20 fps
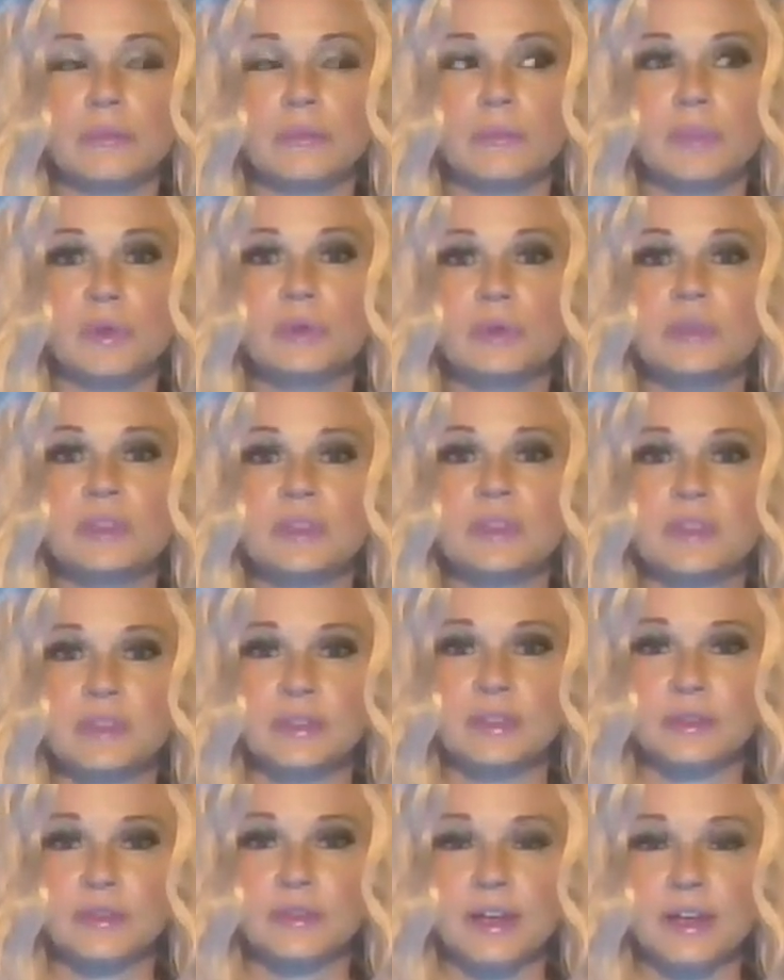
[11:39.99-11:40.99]
the
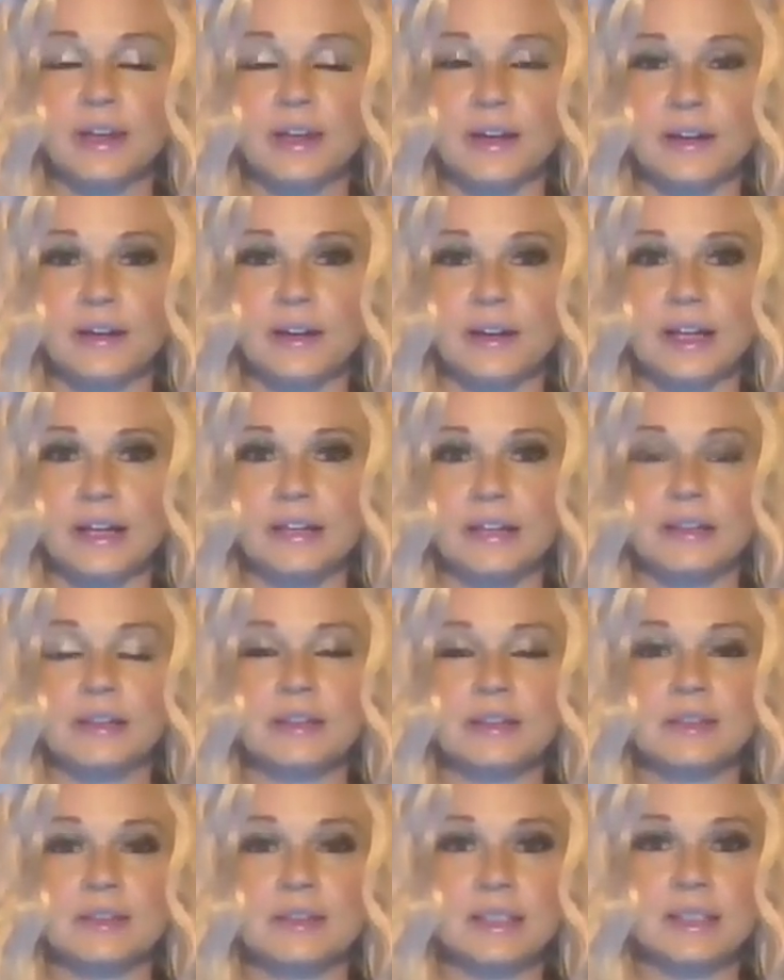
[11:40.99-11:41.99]
moon is still there
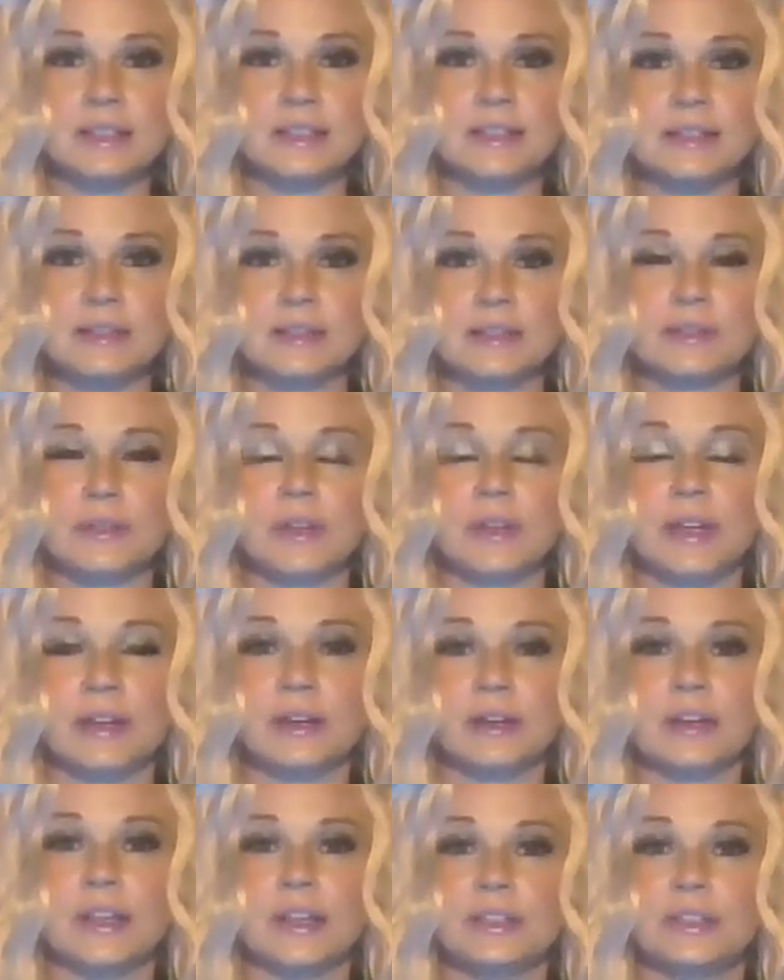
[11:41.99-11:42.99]
and the sun is
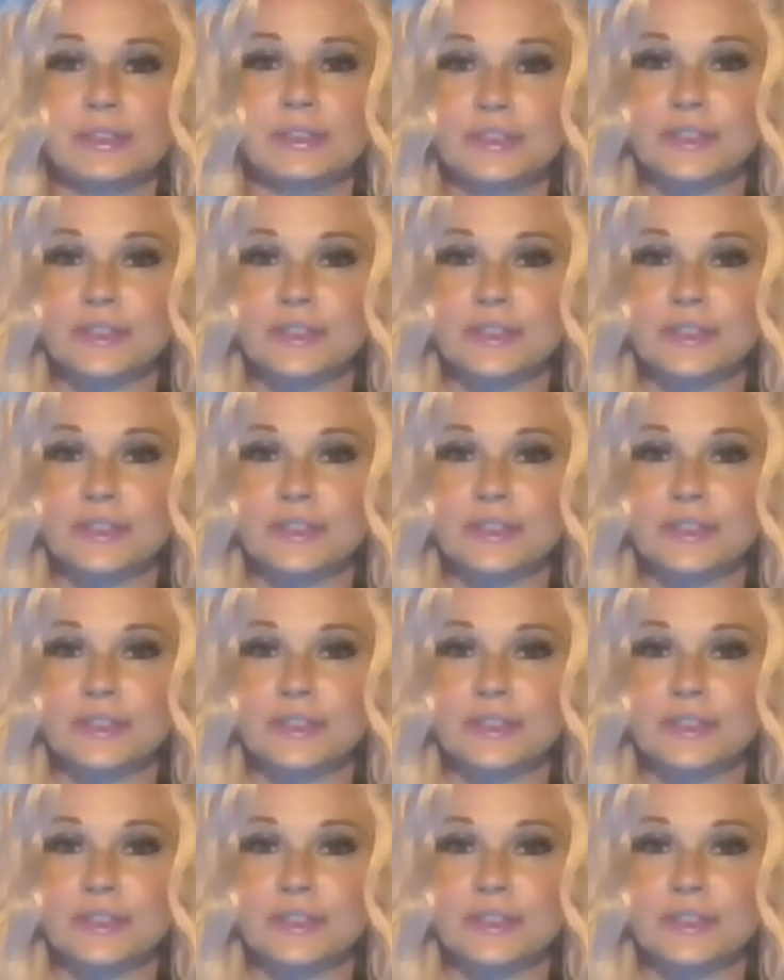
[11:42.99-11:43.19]
still there,